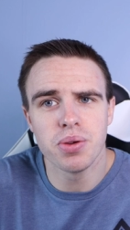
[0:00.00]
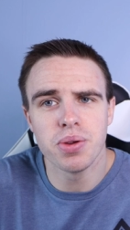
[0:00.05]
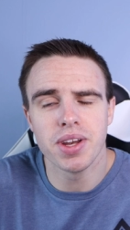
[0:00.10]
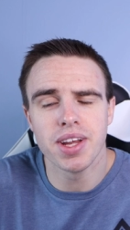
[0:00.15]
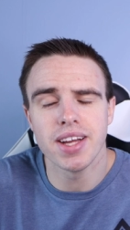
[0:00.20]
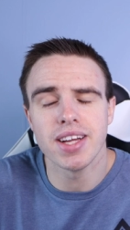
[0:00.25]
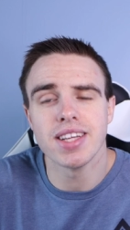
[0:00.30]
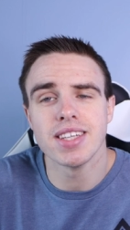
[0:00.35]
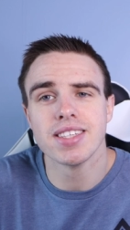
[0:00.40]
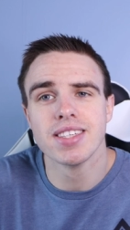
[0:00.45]
two
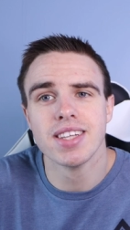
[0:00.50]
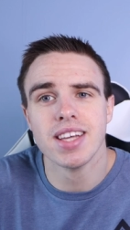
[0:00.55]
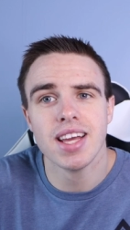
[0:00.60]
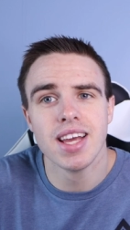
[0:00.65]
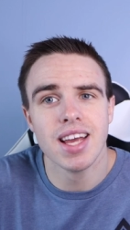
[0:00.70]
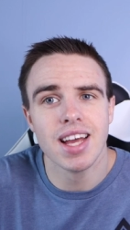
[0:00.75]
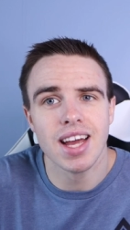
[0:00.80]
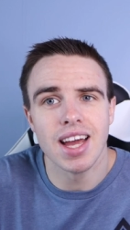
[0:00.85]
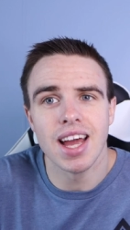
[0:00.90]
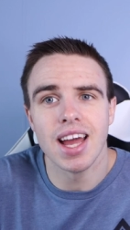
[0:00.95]
days.
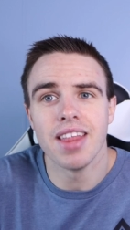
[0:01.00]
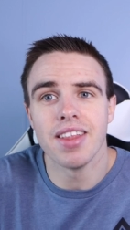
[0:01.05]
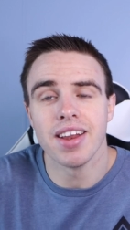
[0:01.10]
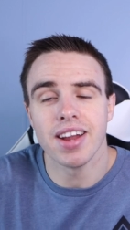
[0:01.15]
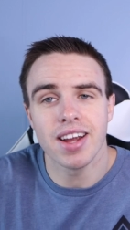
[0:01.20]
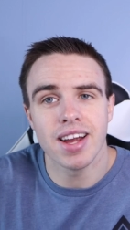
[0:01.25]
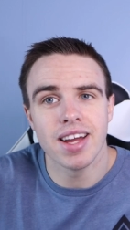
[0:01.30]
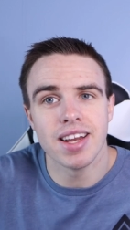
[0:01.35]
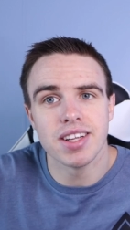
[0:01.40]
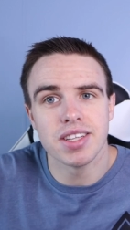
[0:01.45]
And
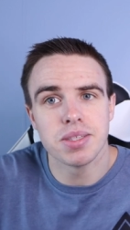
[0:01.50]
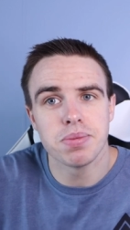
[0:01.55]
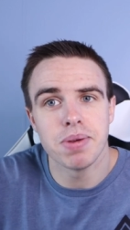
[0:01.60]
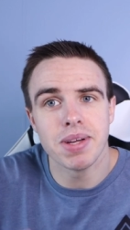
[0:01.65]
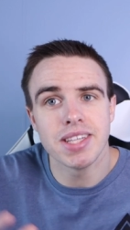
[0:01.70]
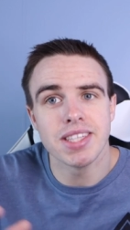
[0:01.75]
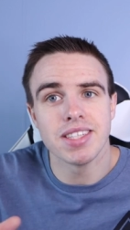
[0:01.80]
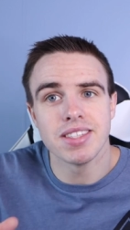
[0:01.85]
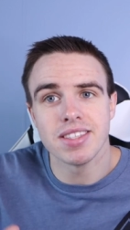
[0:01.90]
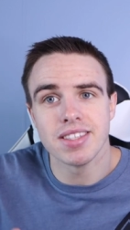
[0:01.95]
then it kind of
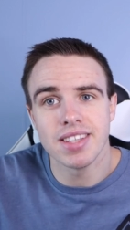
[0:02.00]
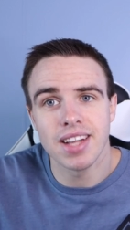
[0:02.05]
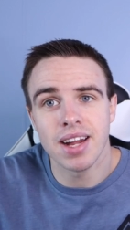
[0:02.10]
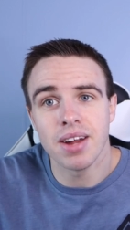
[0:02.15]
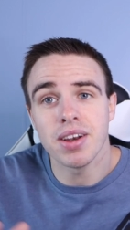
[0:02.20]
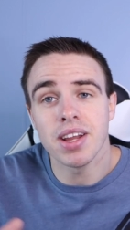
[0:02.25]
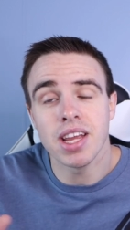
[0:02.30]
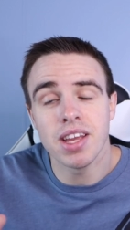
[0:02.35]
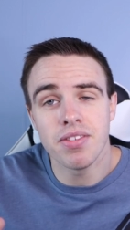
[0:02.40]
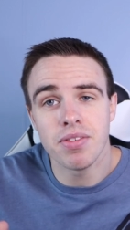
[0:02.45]
spaces it
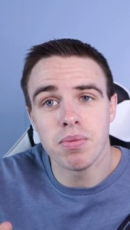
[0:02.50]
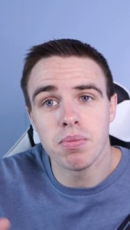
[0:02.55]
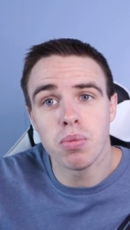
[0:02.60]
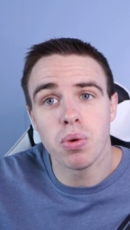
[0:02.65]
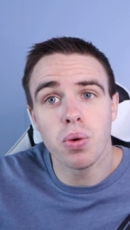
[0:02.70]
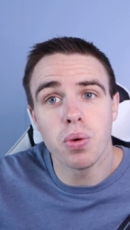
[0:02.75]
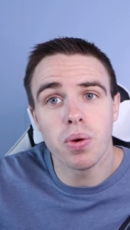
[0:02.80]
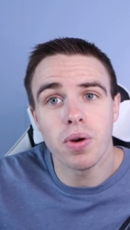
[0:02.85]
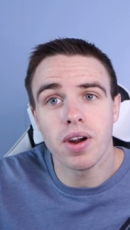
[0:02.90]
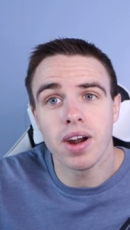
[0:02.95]
out even
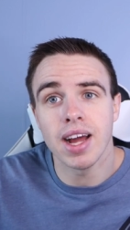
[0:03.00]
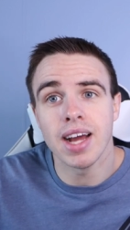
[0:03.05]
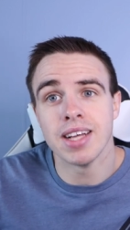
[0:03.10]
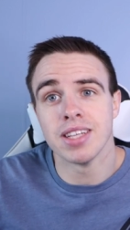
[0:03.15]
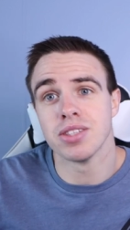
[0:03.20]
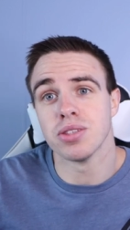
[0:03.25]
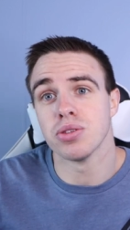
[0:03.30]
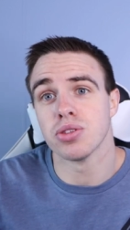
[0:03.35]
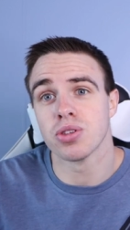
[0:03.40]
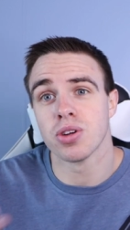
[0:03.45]
more
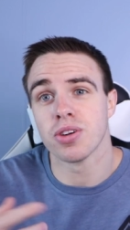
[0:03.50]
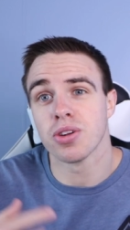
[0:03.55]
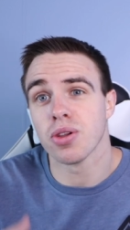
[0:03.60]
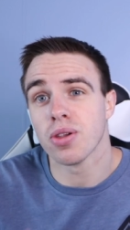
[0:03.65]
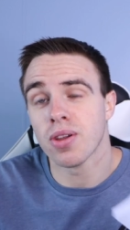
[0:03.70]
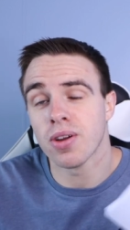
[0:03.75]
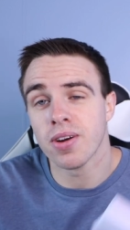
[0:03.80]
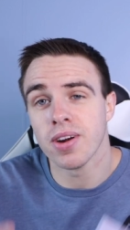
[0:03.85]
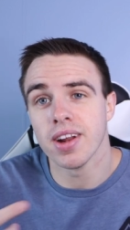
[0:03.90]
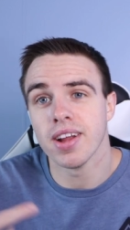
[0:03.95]
as you start
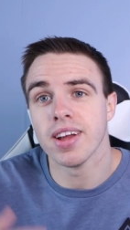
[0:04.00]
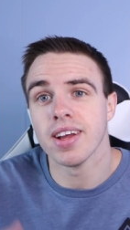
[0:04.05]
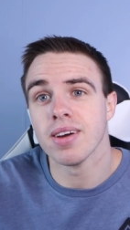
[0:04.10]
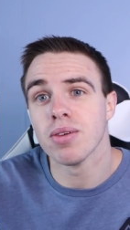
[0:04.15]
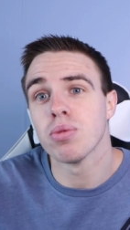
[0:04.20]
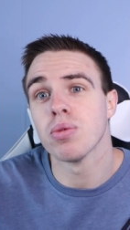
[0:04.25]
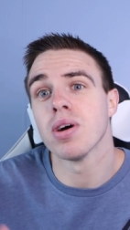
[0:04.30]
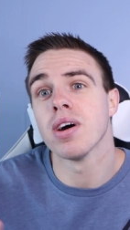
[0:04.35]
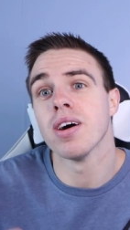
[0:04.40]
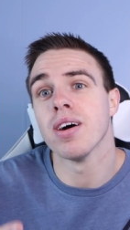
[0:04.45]
to learn it.
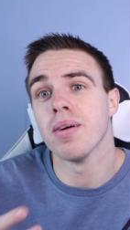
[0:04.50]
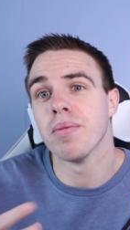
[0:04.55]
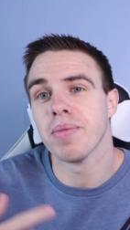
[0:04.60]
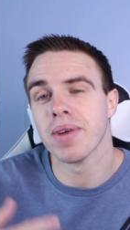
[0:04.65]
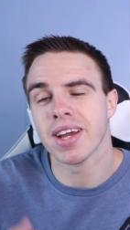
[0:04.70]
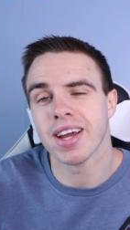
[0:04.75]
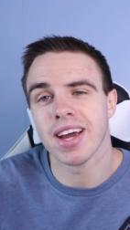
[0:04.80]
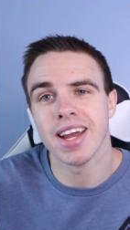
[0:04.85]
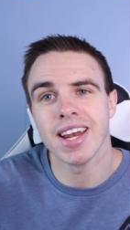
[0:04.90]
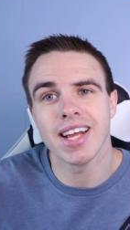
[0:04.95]

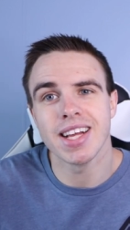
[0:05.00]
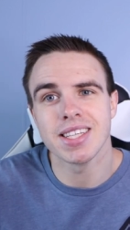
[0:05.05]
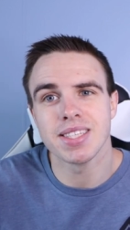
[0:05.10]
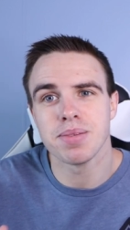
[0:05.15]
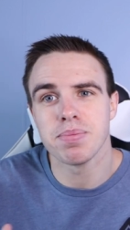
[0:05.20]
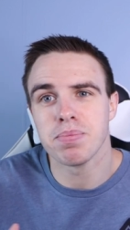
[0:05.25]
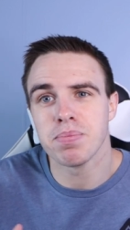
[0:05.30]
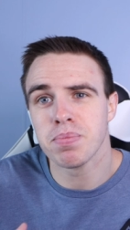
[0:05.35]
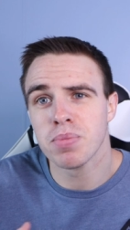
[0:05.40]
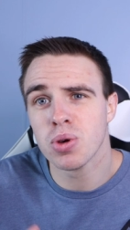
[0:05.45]
Um, it kind of
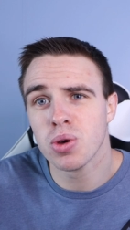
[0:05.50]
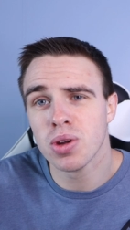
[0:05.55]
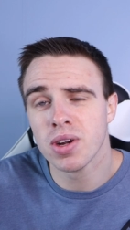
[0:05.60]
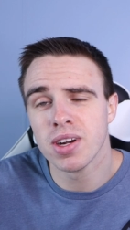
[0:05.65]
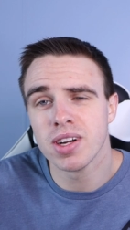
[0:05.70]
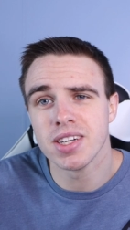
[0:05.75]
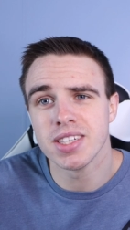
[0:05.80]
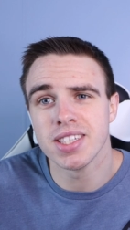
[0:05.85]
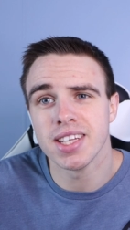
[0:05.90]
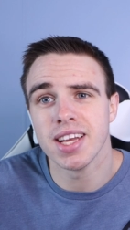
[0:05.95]
gets a good
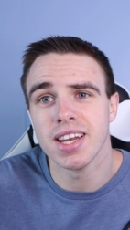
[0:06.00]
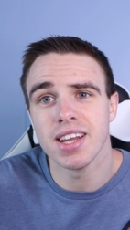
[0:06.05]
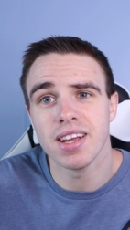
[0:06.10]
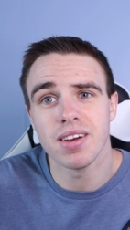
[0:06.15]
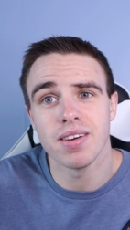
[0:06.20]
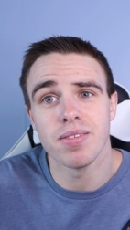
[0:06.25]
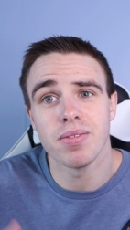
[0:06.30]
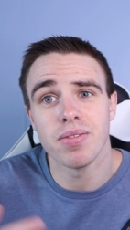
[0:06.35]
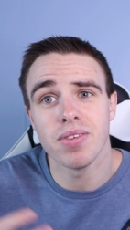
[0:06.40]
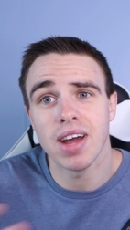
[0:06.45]

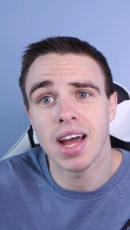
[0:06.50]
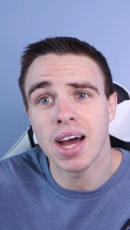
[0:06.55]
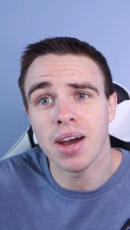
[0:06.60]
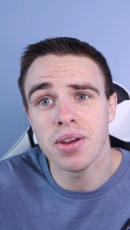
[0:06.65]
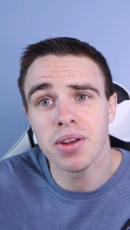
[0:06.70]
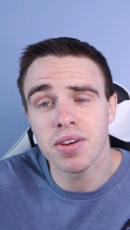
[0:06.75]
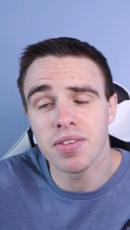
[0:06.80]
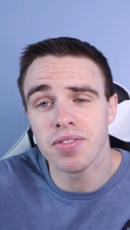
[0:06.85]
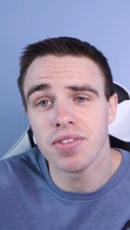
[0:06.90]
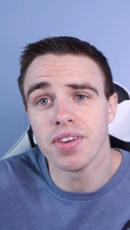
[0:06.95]
understanding of
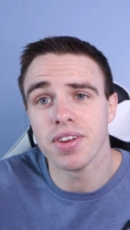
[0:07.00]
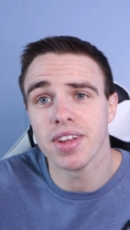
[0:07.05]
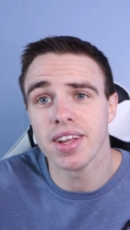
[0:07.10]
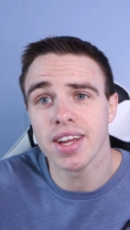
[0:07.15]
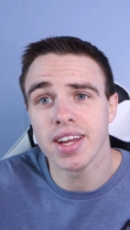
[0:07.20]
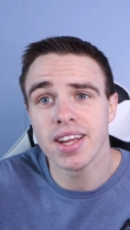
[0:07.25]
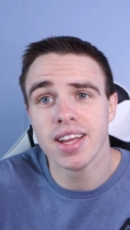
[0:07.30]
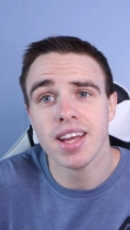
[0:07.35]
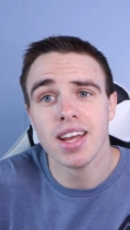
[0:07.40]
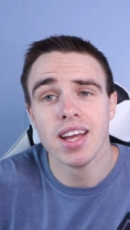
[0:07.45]
how you're
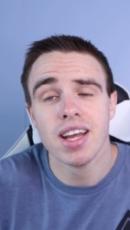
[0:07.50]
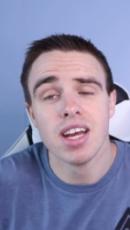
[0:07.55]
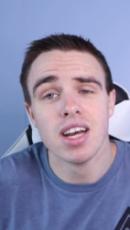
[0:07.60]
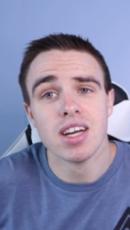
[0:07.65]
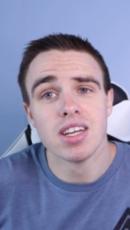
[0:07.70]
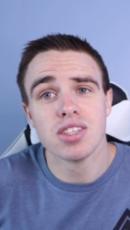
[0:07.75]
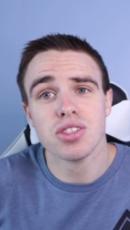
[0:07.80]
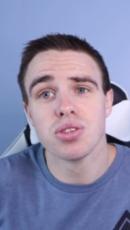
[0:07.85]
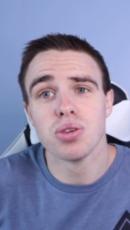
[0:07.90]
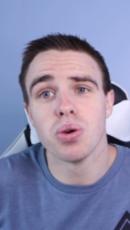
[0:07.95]
feeling.
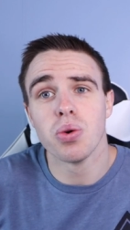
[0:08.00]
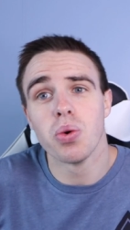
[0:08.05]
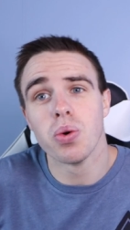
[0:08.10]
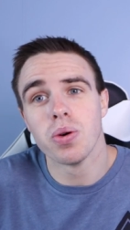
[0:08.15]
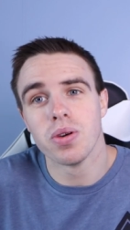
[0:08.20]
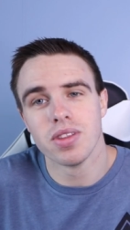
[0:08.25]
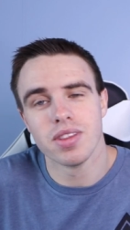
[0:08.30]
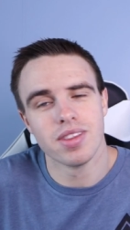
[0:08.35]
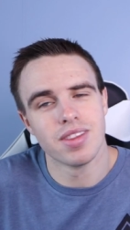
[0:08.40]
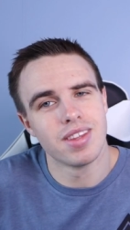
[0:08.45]

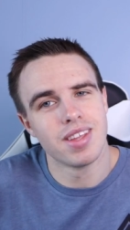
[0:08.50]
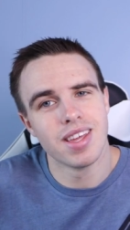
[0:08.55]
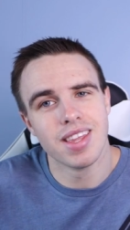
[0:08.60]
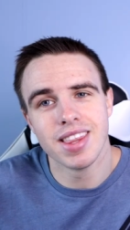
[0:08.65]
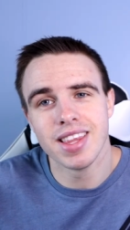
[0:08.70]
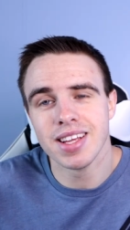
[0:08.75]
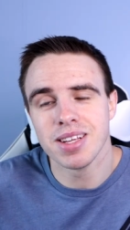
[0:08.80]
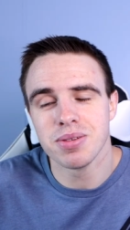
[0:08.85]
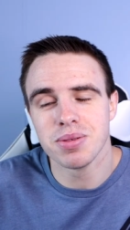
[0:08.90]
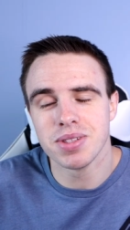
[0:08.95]
So
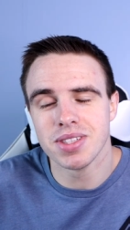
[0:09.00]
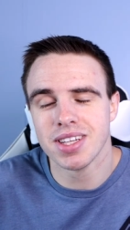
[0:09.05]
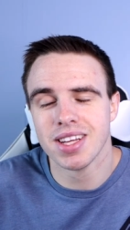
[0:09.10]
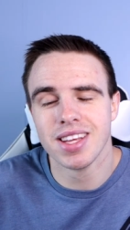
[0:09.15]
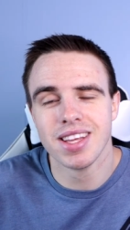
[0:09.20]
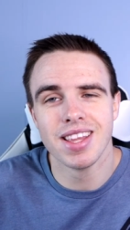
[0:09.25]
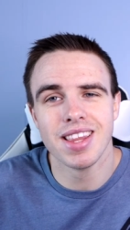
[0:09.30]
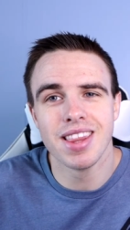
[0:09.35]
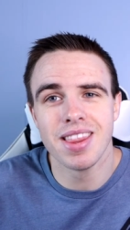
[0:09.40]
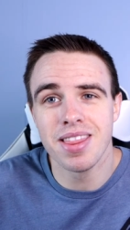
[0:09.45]
this
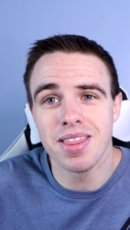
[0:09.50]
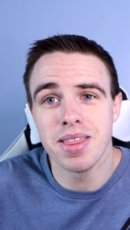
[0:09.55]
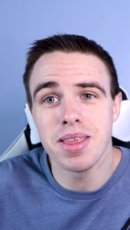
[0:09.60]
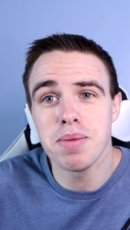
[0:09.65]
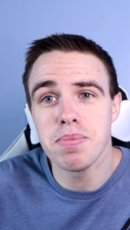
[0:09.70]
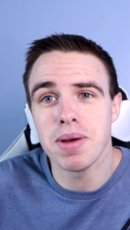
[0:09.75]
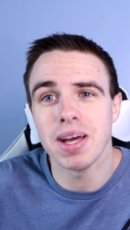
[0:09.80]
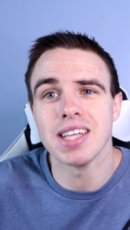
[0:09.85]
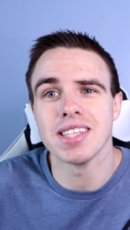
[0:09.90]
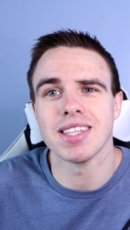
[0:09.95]
was
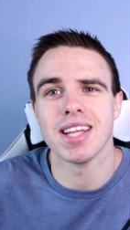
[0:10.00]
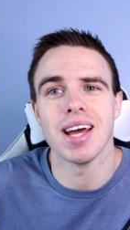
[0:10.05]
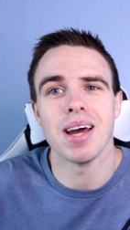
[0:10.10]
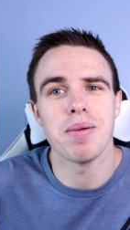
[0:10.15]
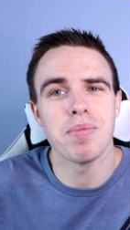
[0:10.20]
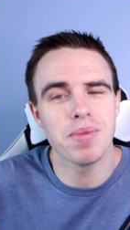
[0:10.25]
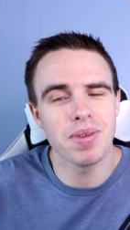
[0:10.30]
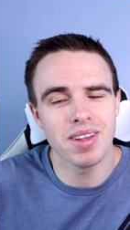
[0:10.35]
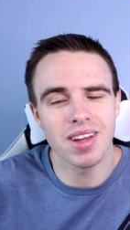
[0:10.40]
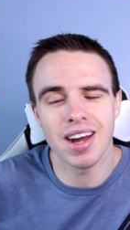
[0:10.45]
the best
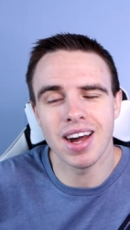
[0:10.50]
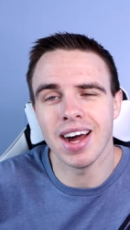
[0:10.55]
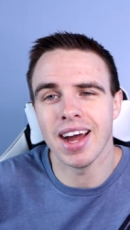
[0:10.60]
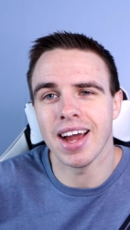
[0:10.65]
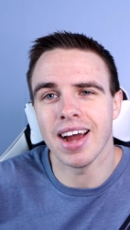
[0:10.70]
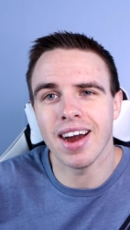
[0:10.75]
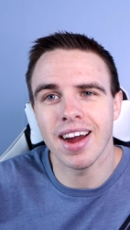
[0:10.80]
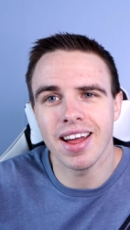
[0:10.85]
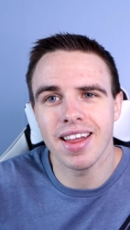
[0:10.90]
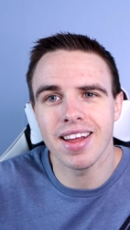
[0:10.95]
app.
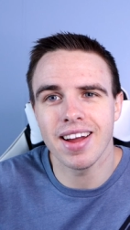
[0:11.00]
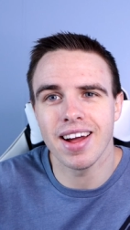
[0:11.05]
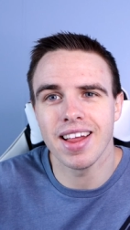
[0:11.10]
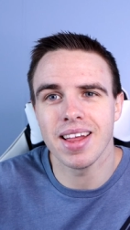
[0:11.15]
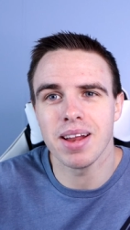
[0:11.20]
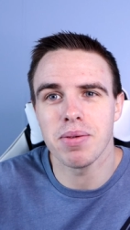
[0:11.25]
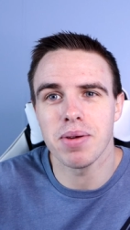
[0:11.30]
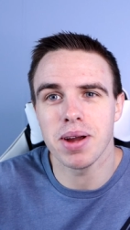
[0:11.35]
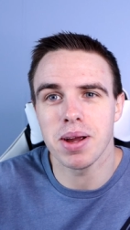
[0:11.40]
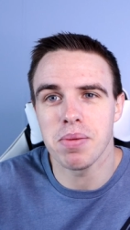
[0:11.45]
I highly,
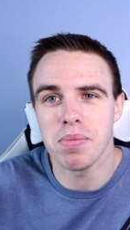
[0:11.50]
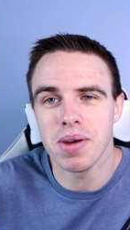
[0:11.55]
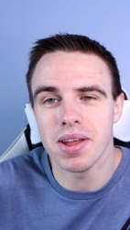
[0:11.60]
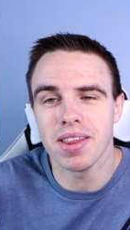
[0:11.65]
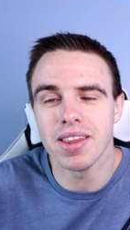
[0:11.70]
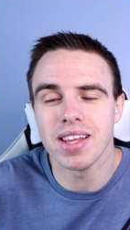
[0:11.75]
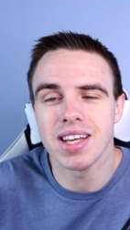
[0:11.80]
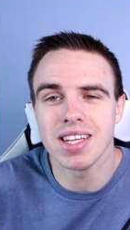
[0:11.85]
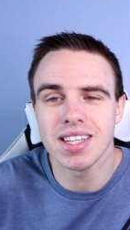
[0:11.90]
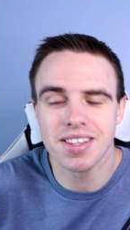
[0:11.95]
highly
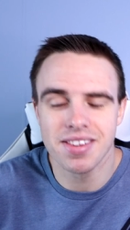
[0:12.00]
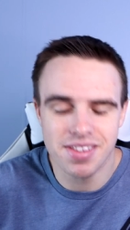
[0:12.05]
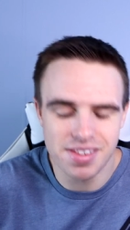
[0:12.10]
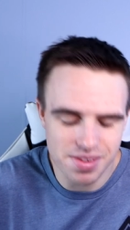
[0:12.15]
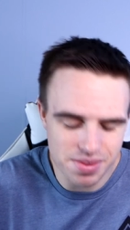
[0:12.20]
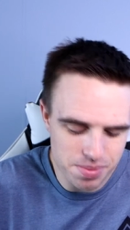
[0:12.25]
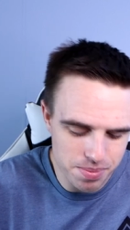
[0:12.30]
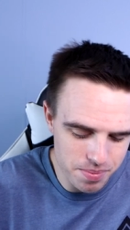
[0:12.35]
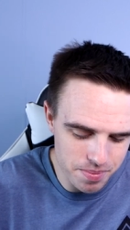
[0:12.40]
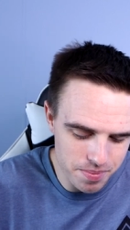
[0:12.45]
recommend this.